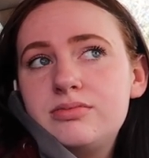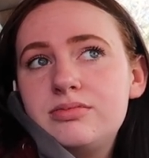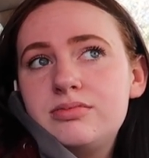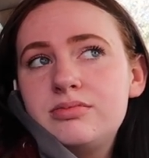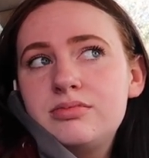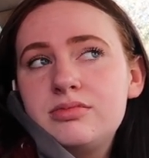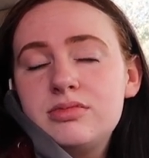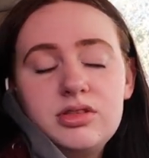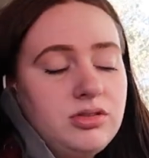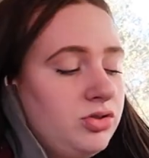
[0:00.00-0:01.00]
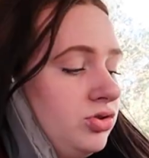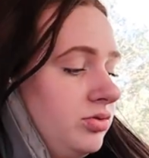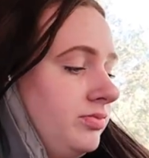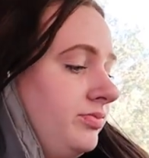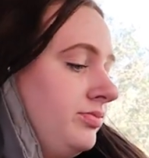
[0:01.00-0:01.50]

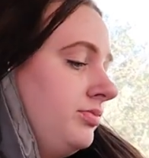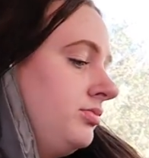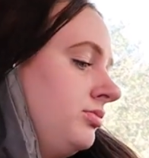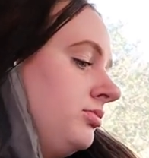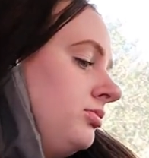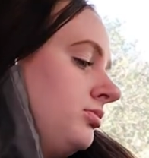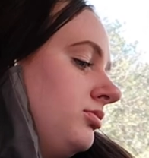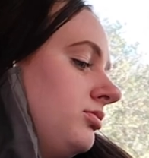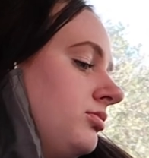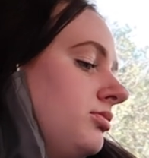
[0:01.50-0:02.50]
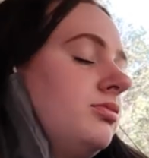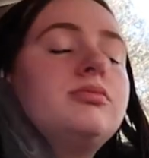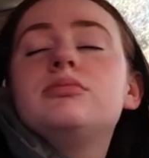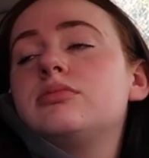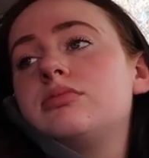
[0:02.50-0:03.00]

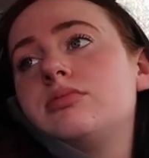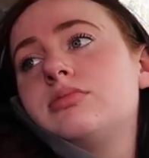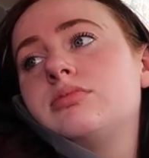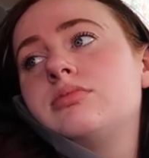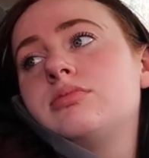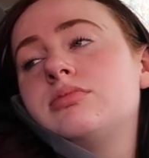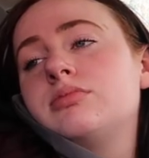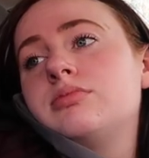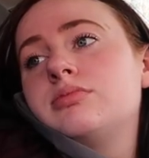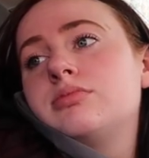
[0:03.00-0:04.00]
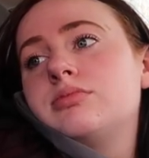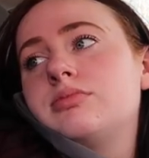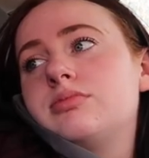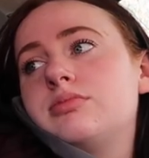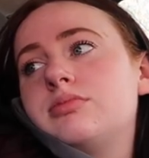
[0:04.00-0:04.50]

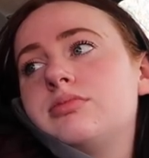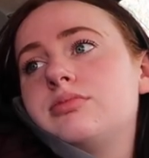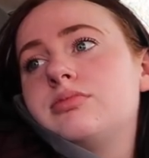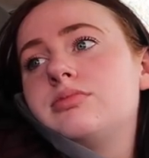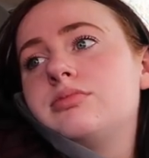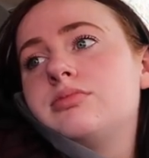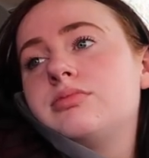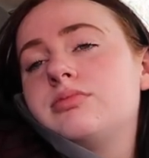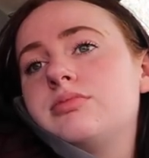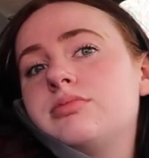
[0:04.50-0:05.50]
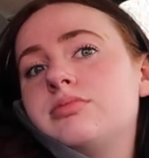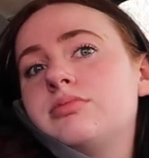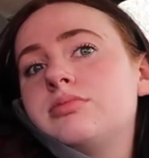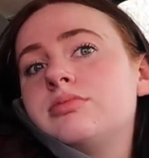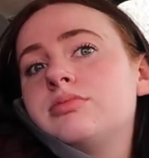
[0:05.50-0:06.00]

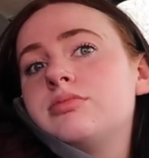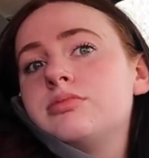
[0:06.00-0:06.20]
The person shown says nothing.